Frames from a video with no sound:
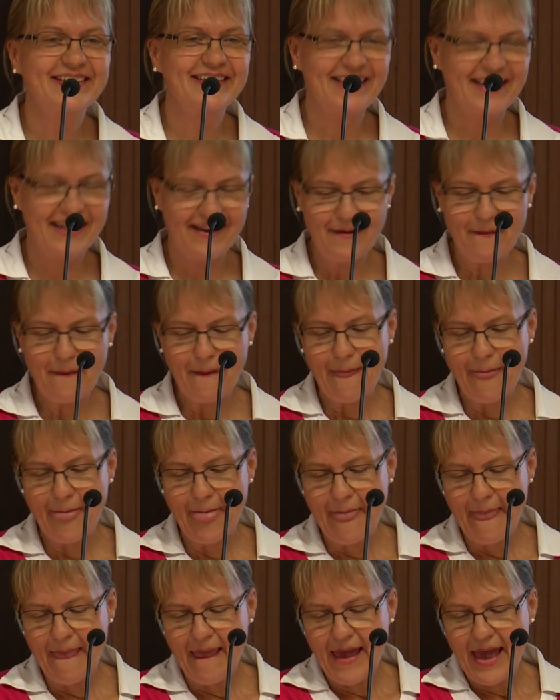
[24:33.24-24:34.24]
Yeah.
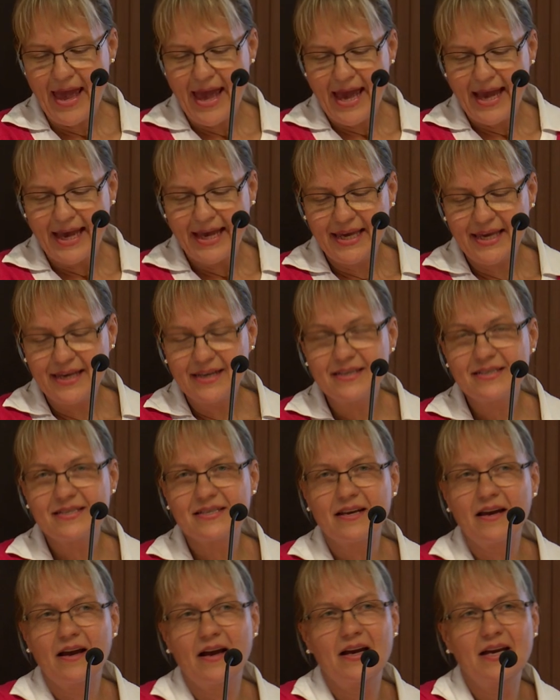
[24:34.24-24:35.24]
He, is
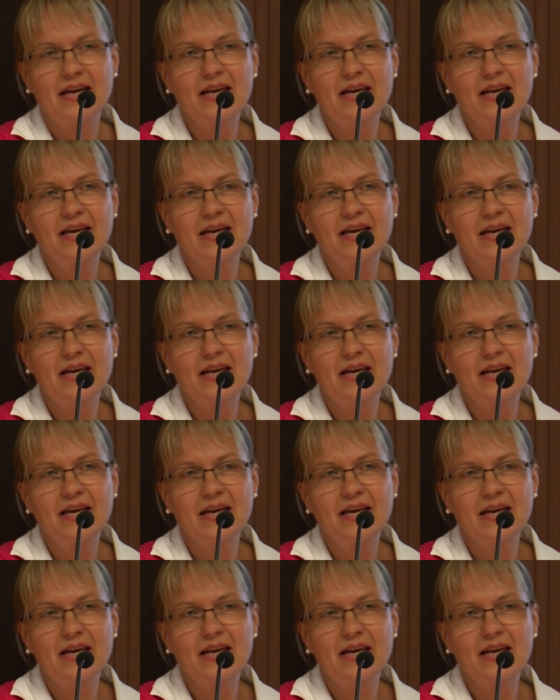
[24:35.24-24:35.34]
a,